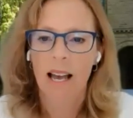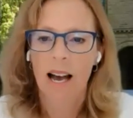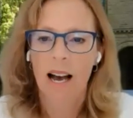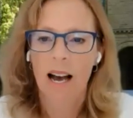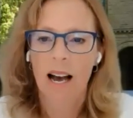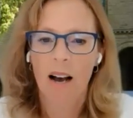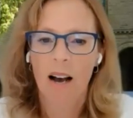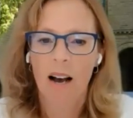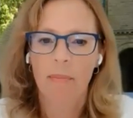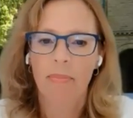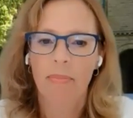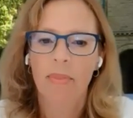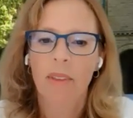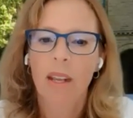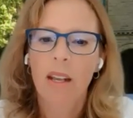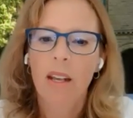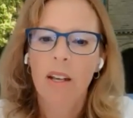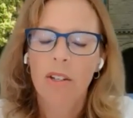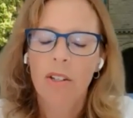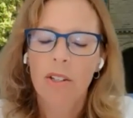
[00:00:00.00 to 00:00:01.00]
Um,
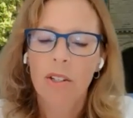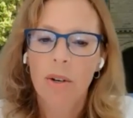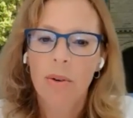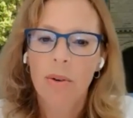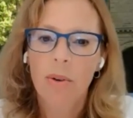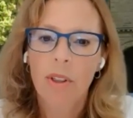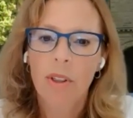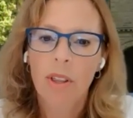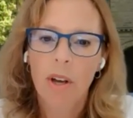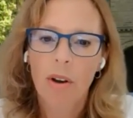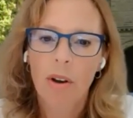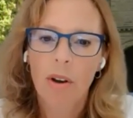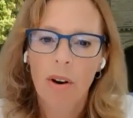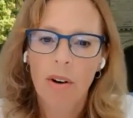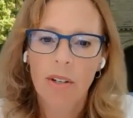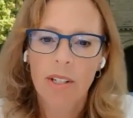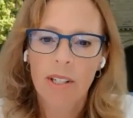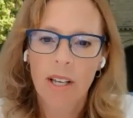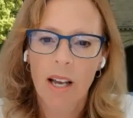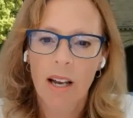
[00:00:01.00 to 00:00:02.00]
so there
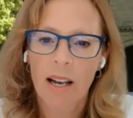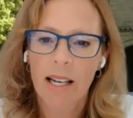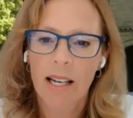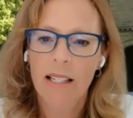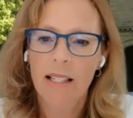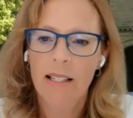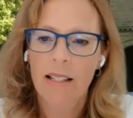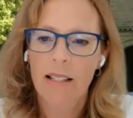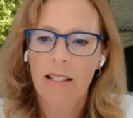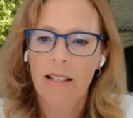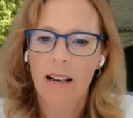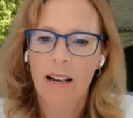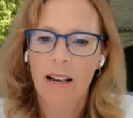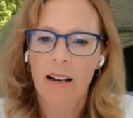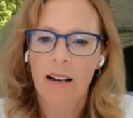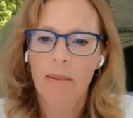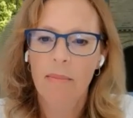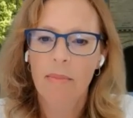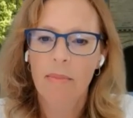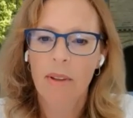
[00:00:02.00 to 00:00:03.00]
are signs
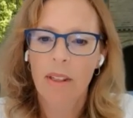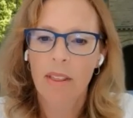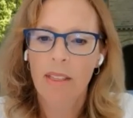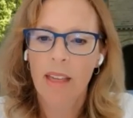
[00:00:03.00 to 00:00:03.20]
um,